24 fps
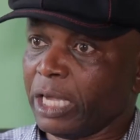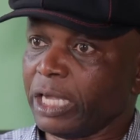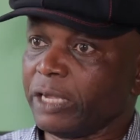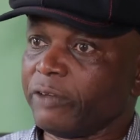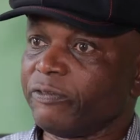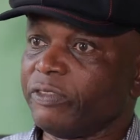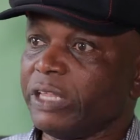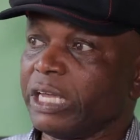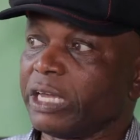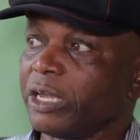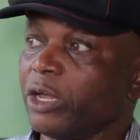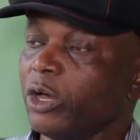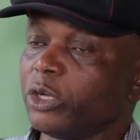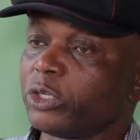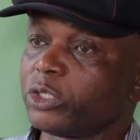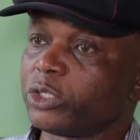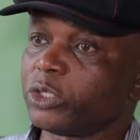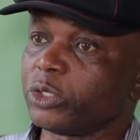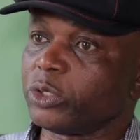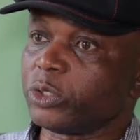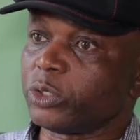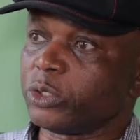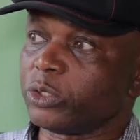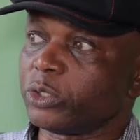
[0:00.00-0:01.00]
If they go
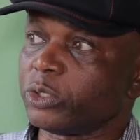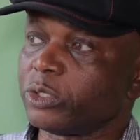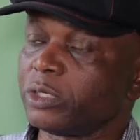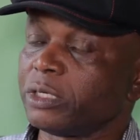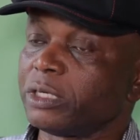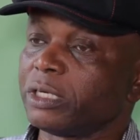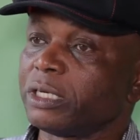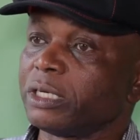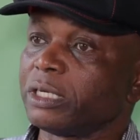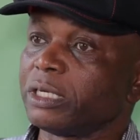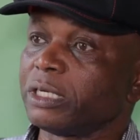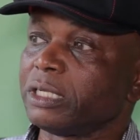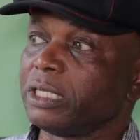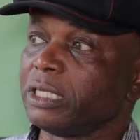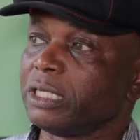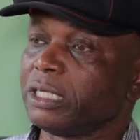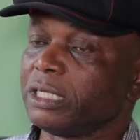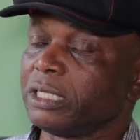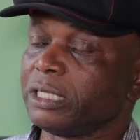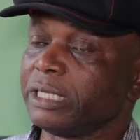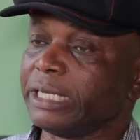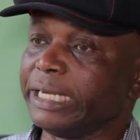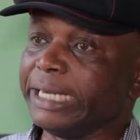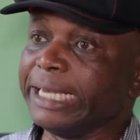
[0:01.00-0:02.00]
to
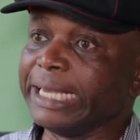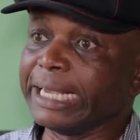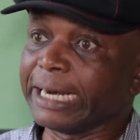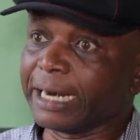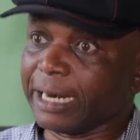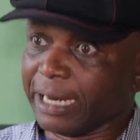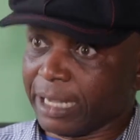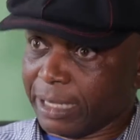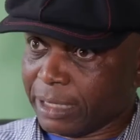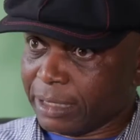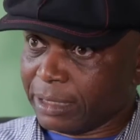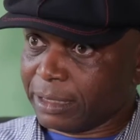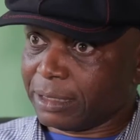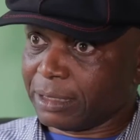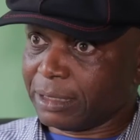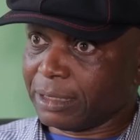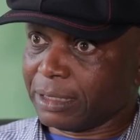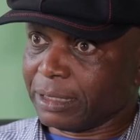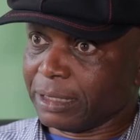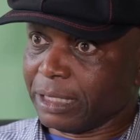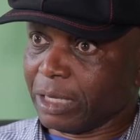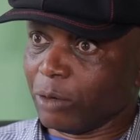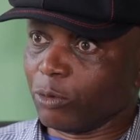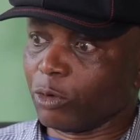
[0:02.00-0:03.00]
the England,
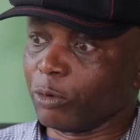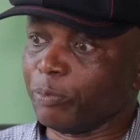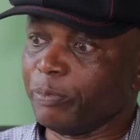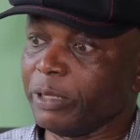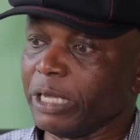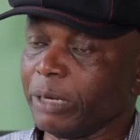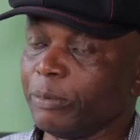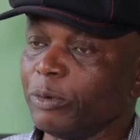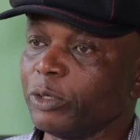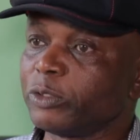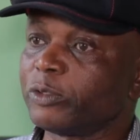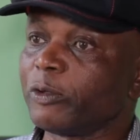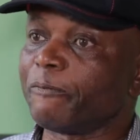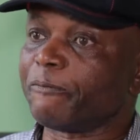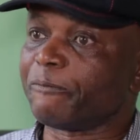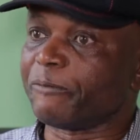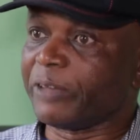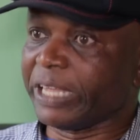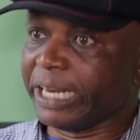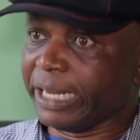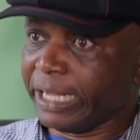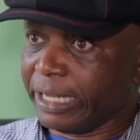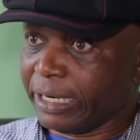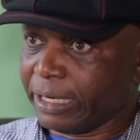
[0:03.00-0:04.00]
they would be able to
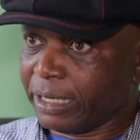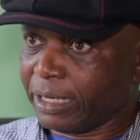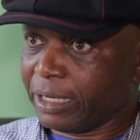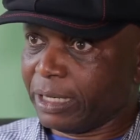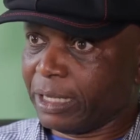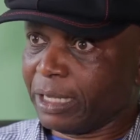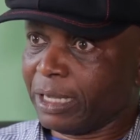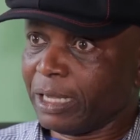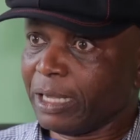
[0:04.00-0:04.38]
fit in